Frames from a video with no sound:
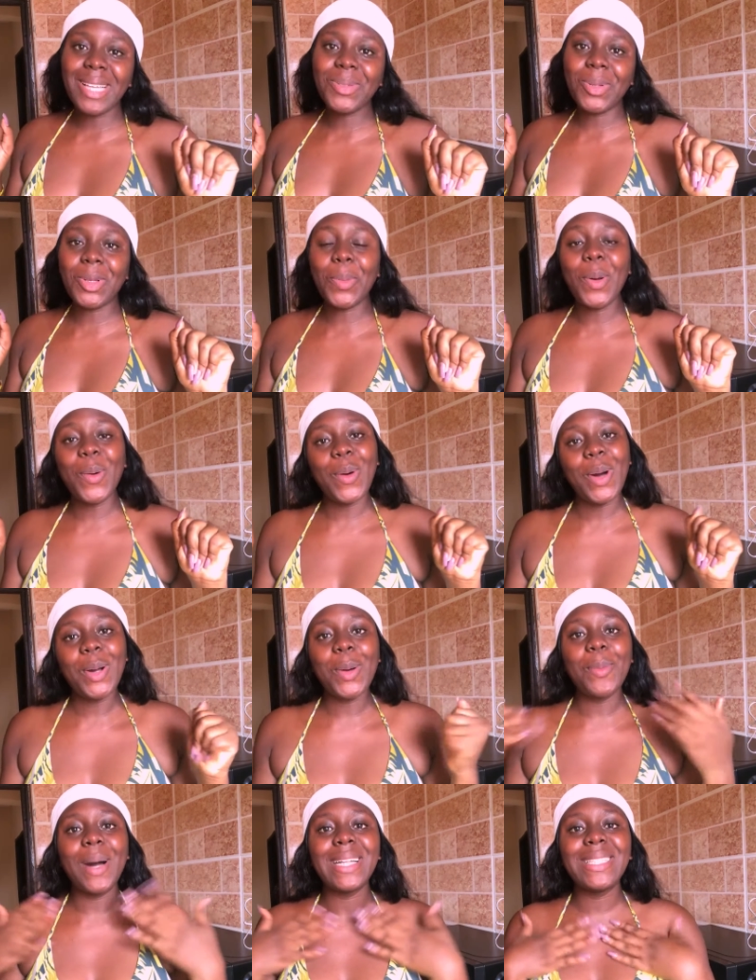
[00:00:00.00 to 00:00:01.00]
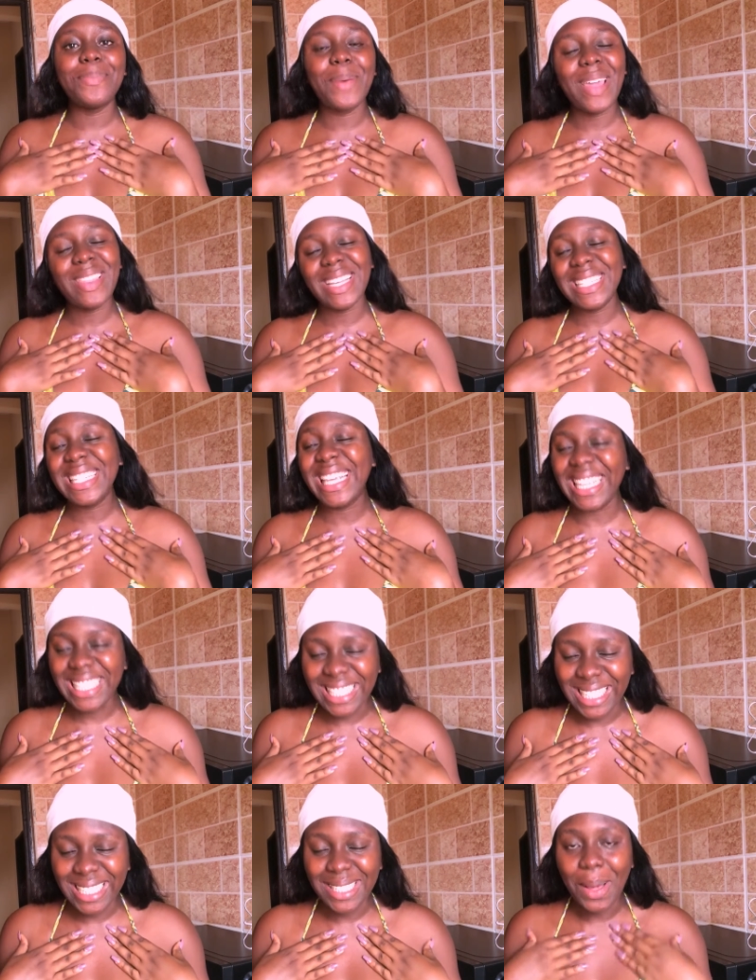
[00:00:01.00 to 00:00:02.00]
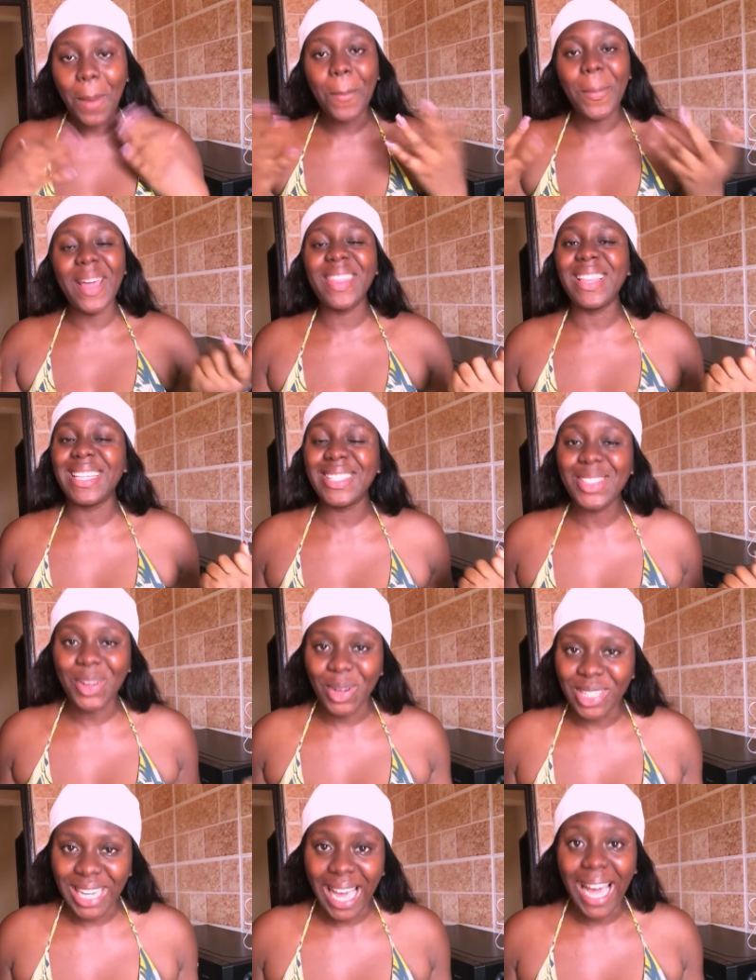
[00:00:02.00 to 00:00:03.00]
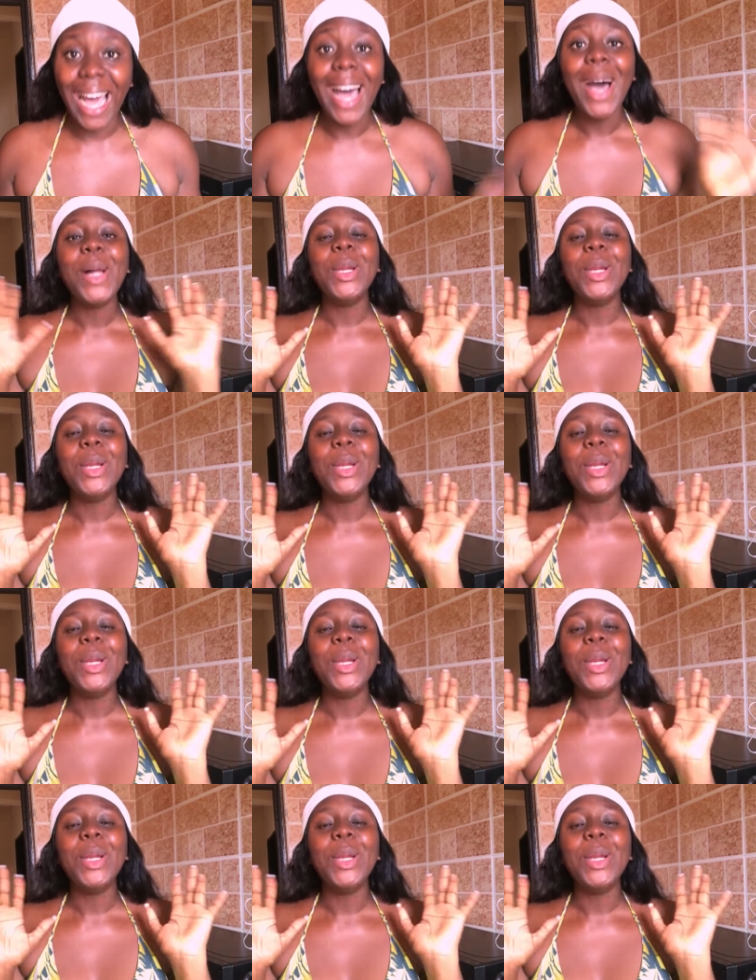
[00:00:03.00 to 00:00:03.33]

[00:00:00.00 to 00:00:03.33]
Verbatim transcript: guys, what's up and welcome back to Betha's Kitchen, Betha's Corner.